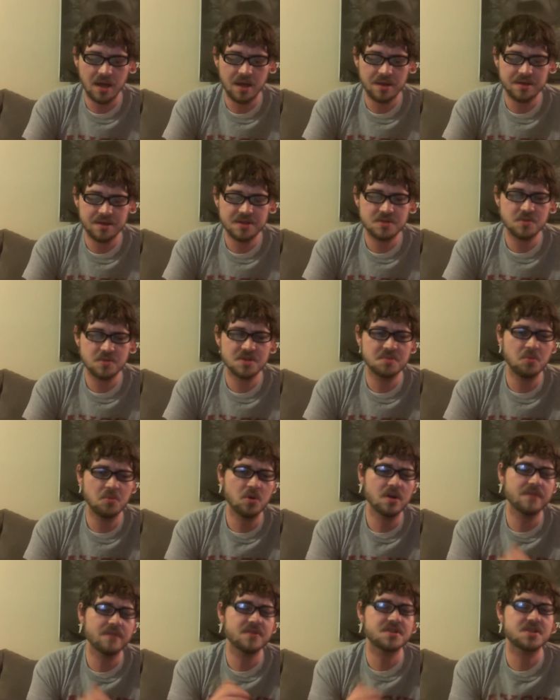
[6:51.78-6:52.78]
This was
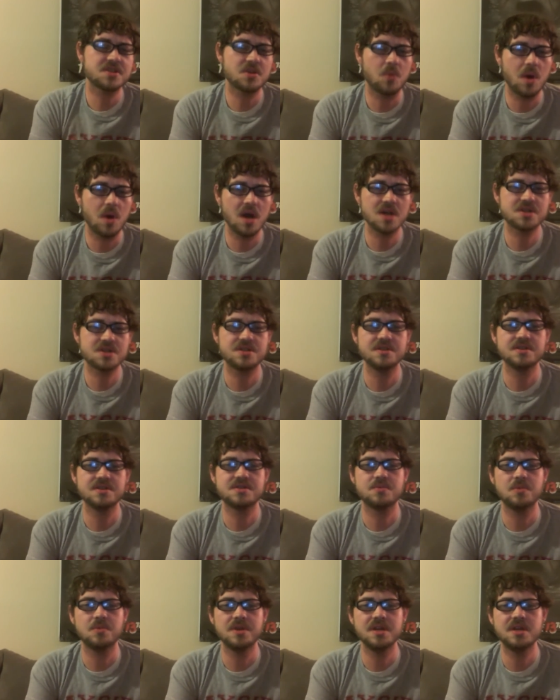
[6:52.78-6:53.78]
more of a squash
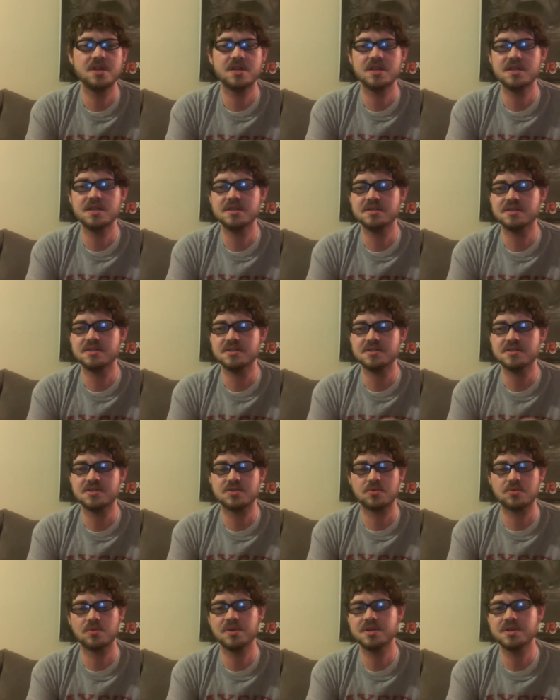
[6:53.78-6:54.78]
this week. He's
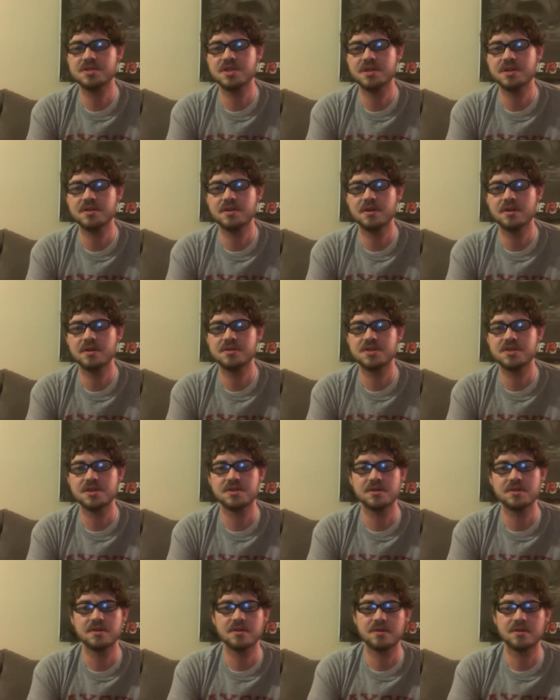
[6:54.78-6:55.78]
destroying Jinder.
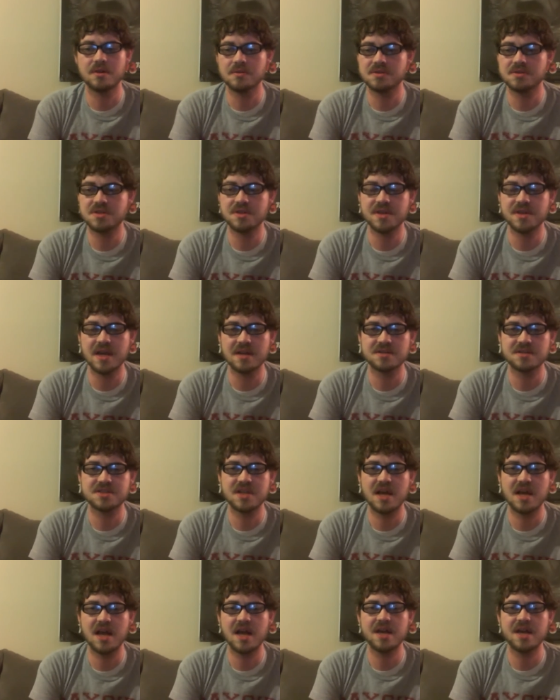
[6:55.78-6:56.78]
Jinder goes to the
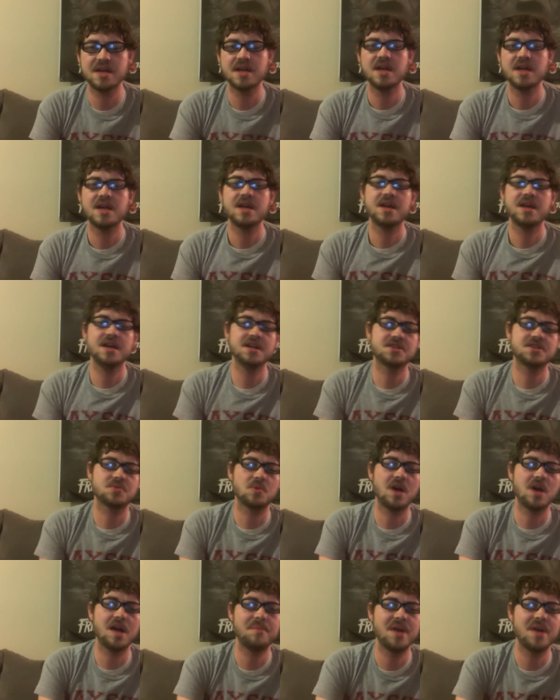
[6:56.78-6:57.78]
outside, hits
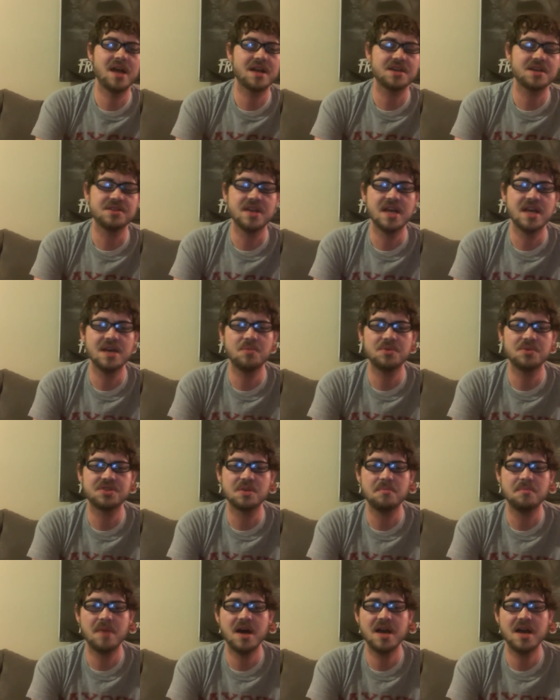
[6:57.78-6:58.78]
Ryback in the head with
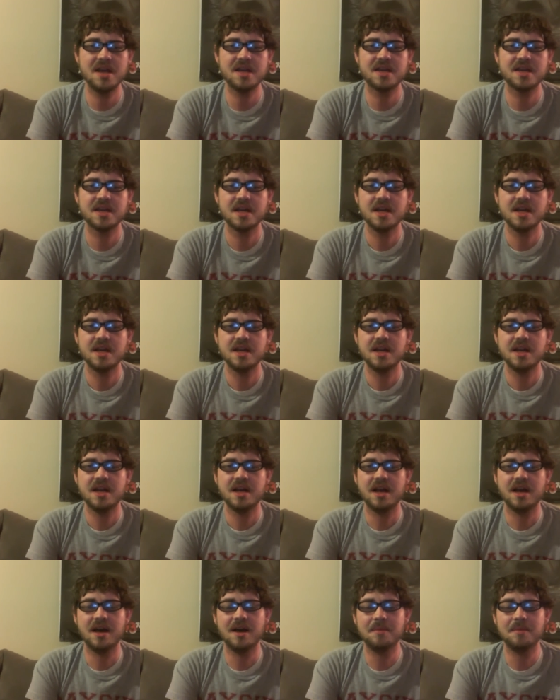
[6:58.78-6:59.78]
the mic,
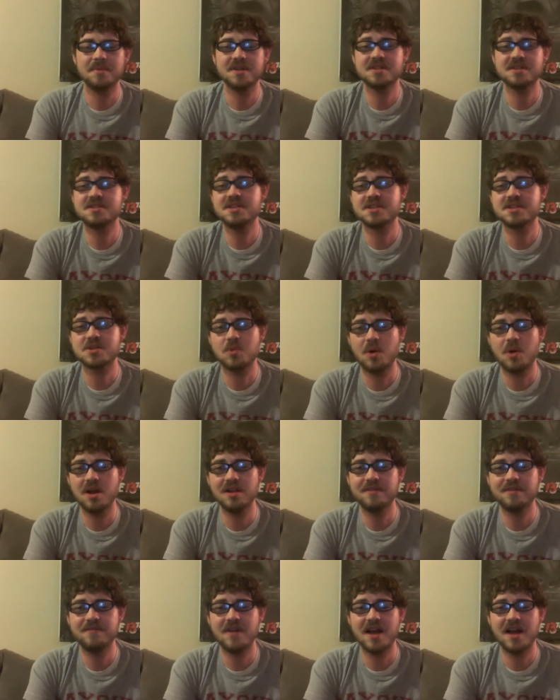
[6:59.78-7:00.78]
gets
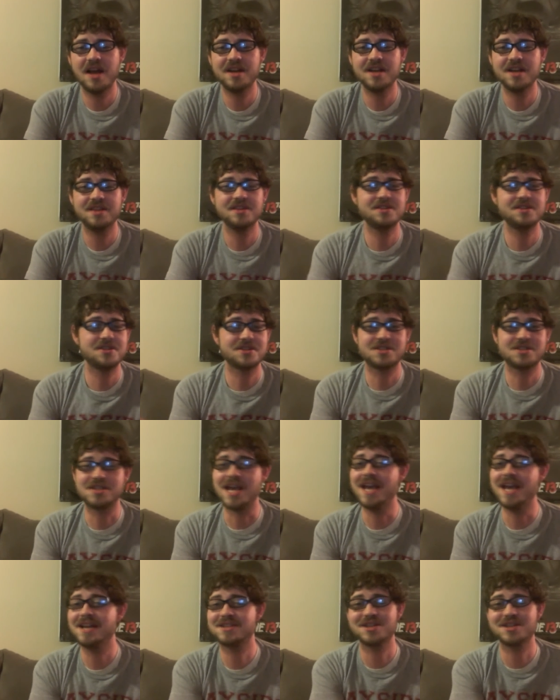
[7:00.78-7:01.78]
disqualified, and then just
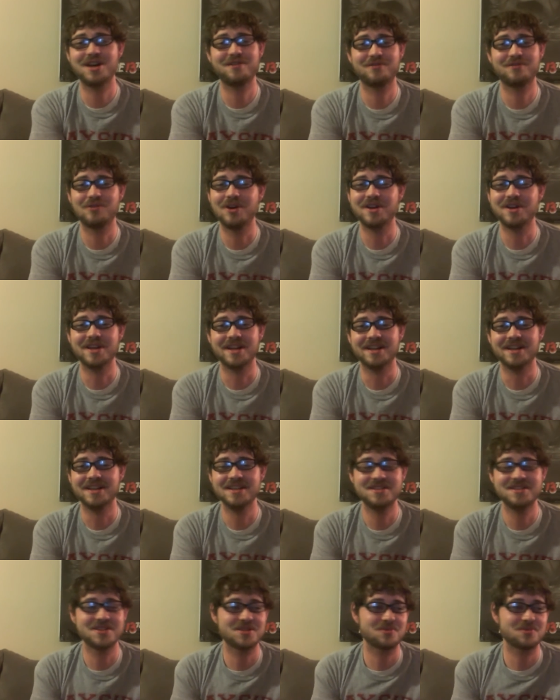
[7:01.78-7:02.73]
takes off running. He just